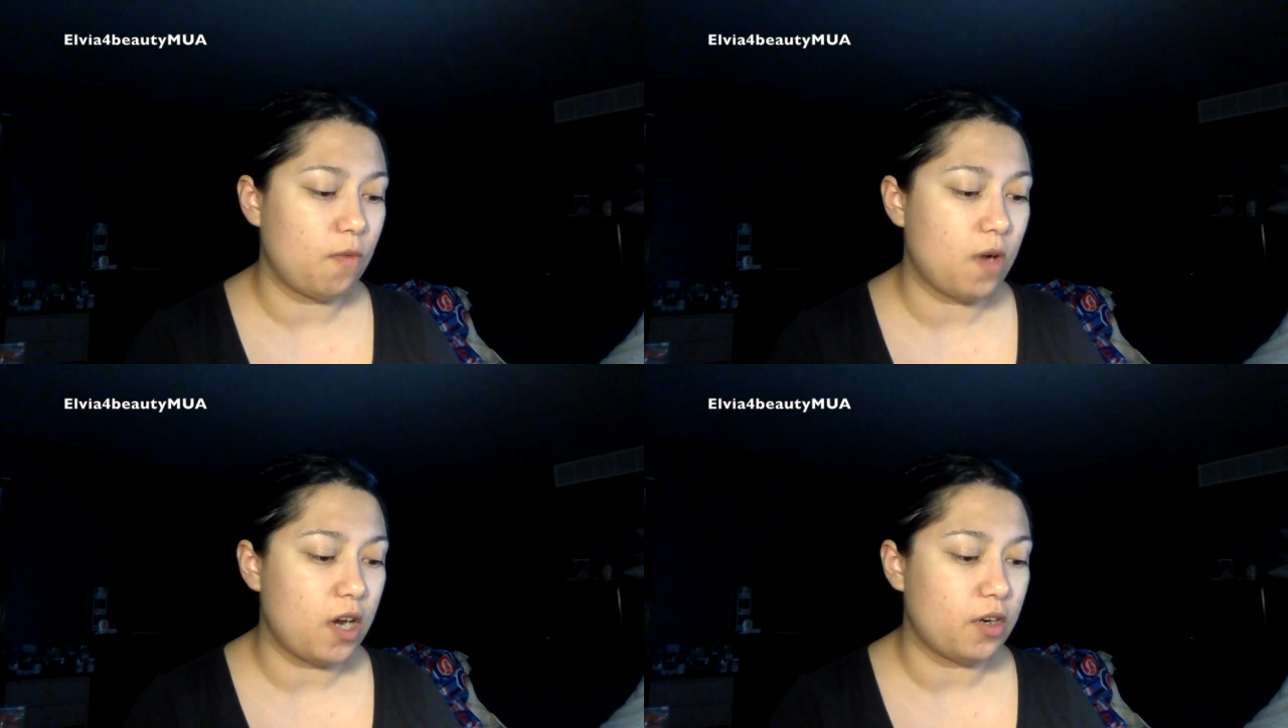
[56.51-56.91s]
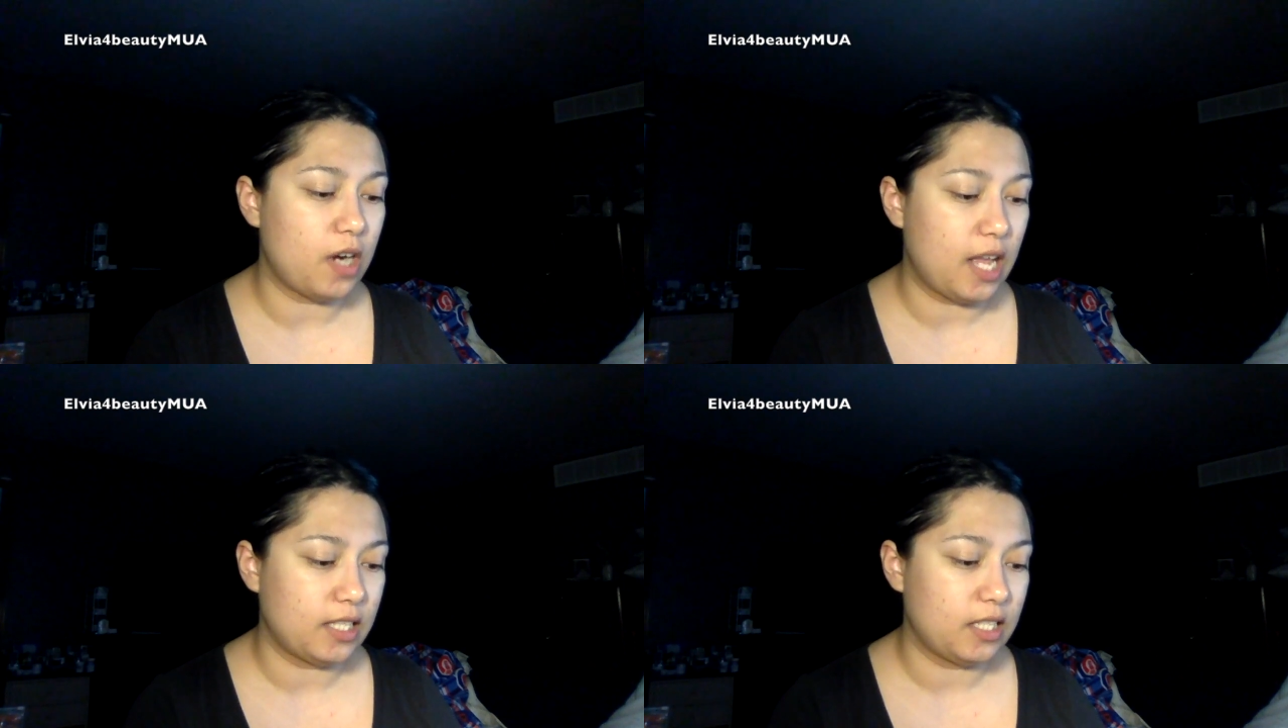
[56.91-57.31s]
water
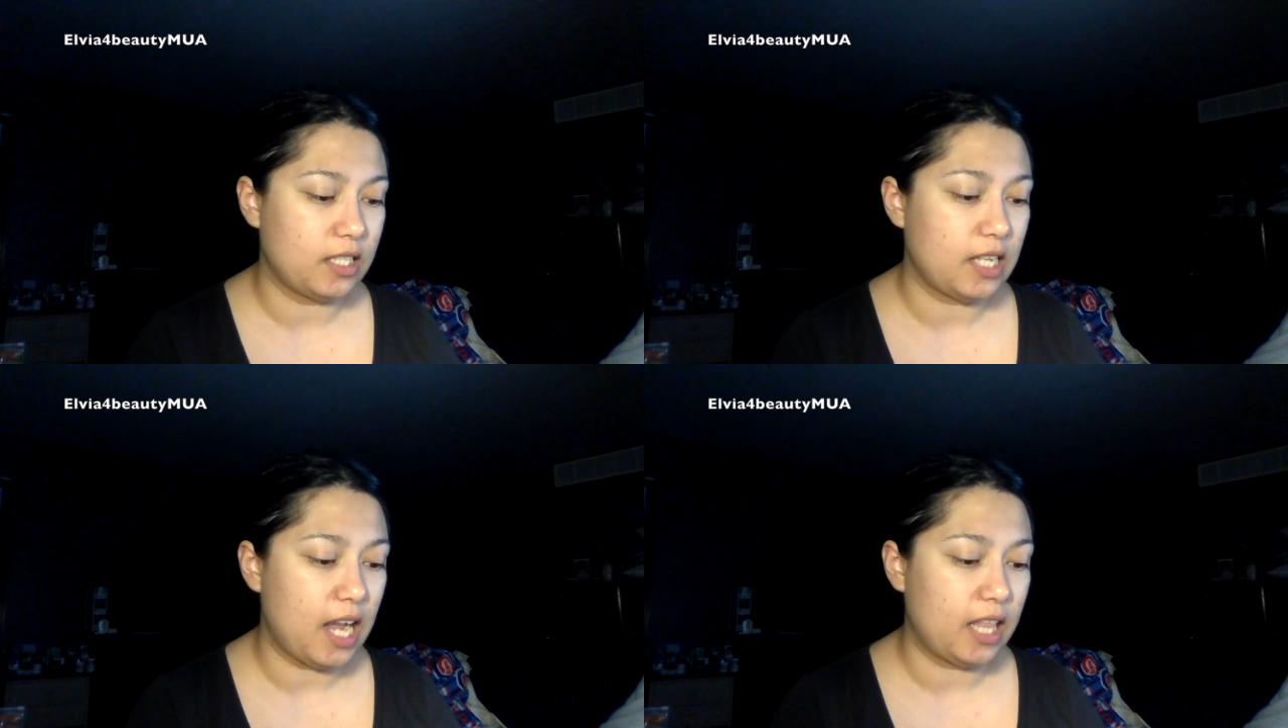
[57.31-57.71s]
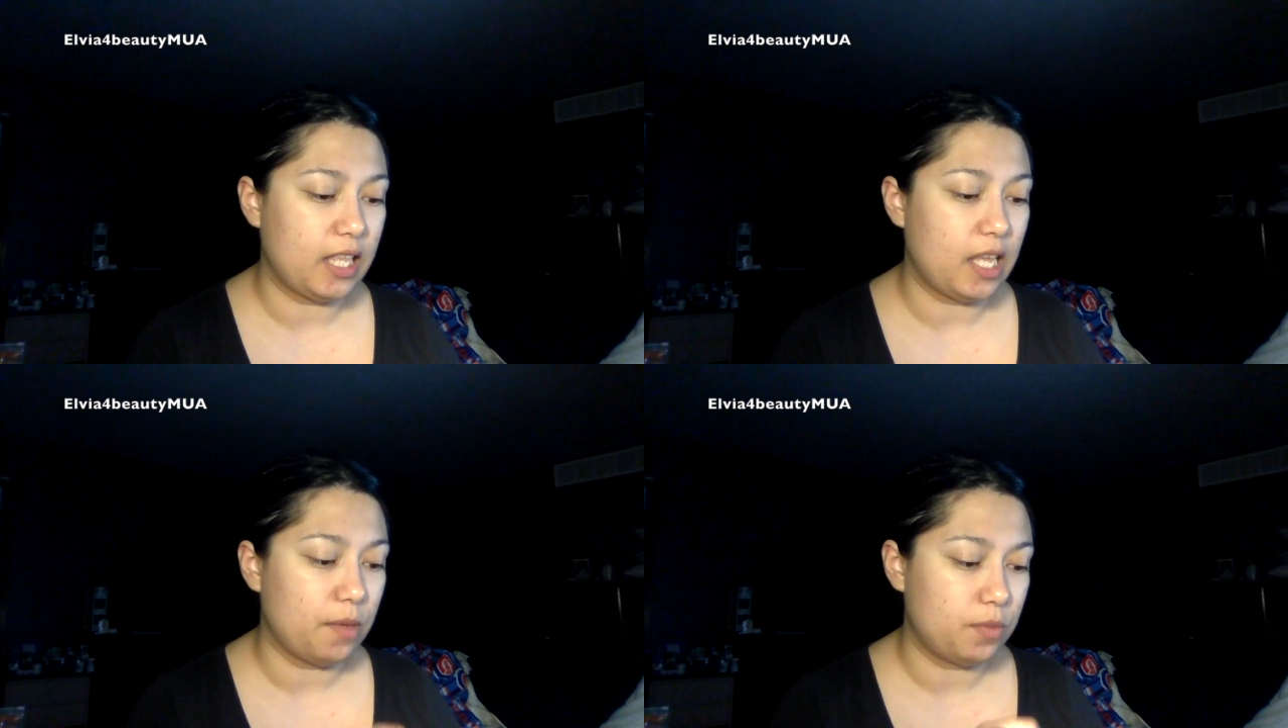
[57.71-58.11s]
essence,
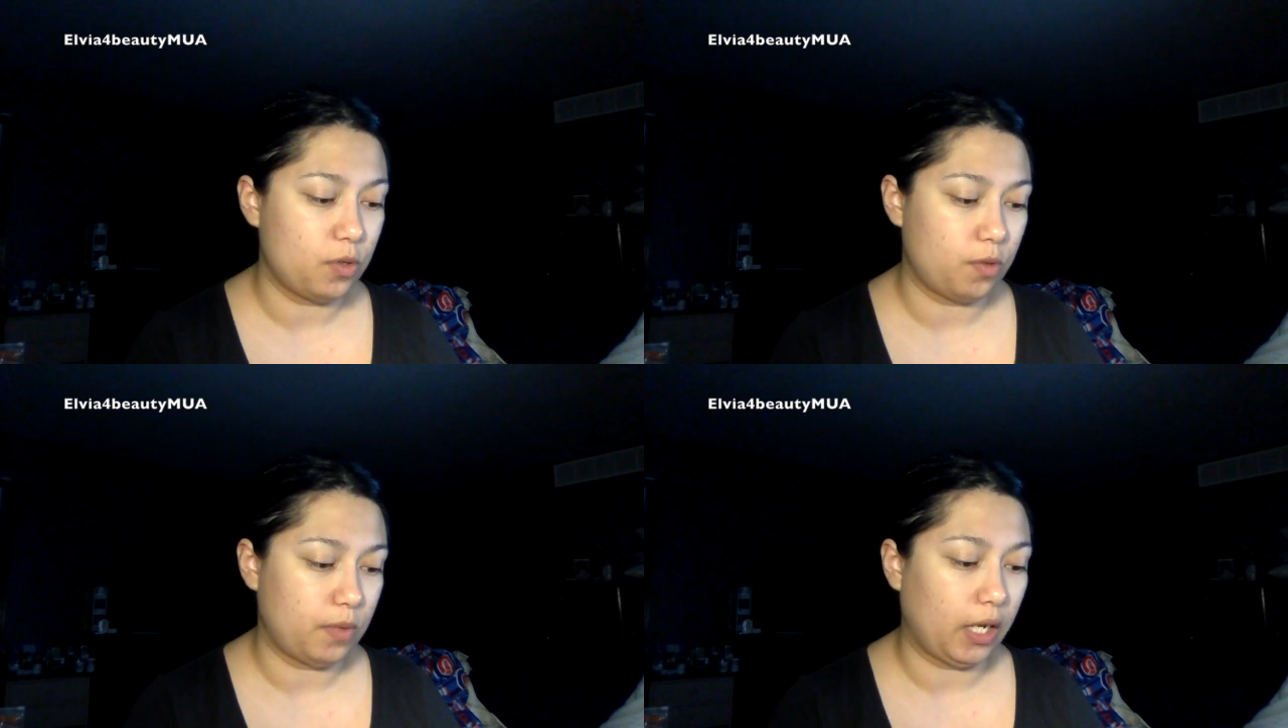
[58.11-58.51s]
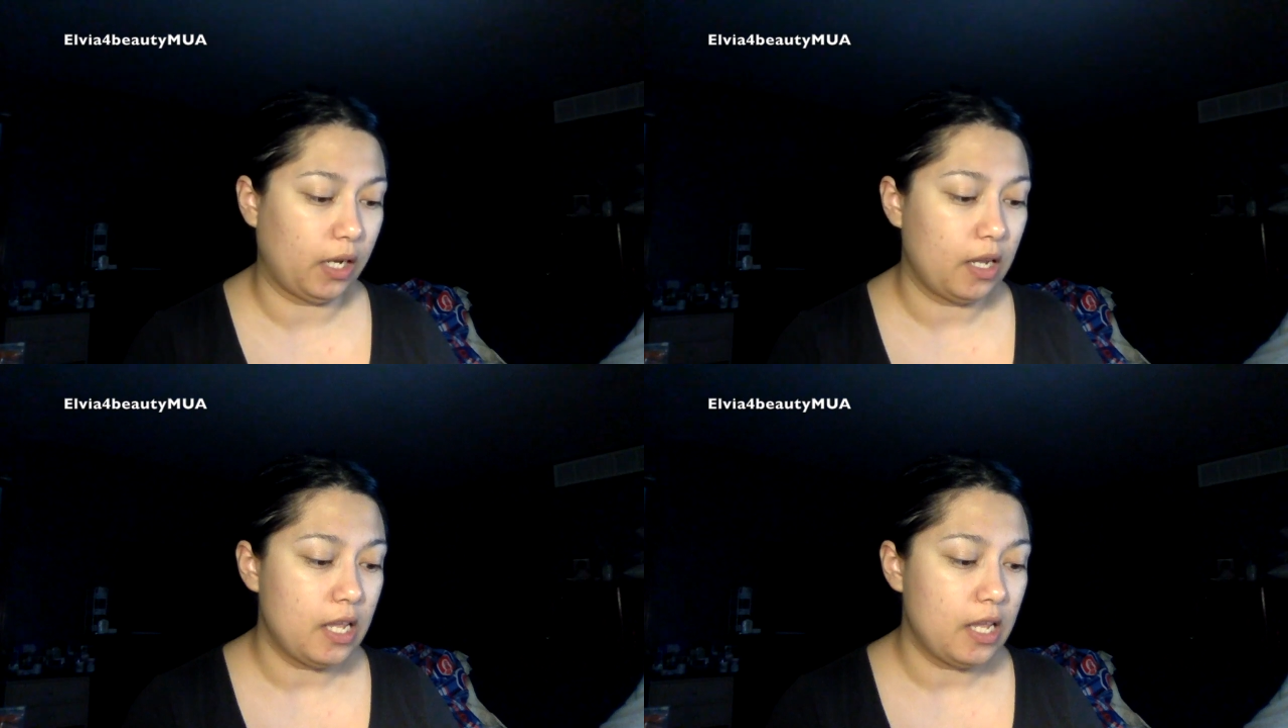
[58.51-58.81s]
highly absorbing.